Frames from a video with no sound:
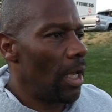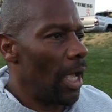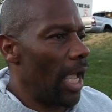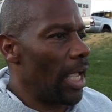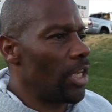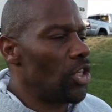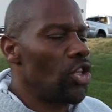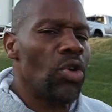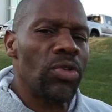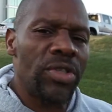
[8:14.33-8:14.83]

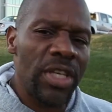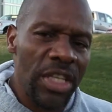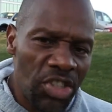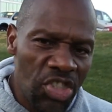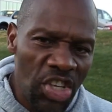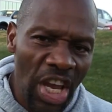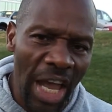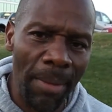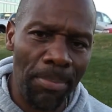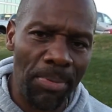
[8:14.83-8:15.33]
and using
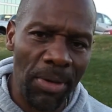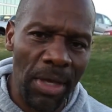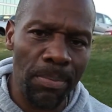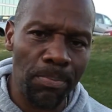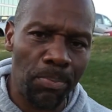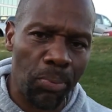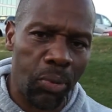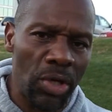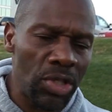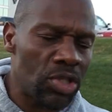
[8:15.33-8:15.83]

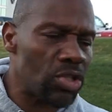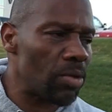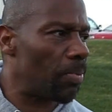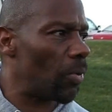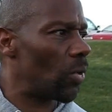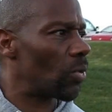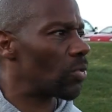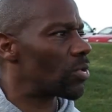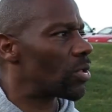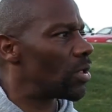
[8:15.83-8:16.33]
champion
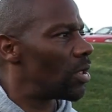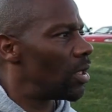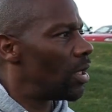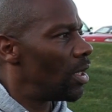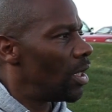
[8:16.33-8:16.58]
principles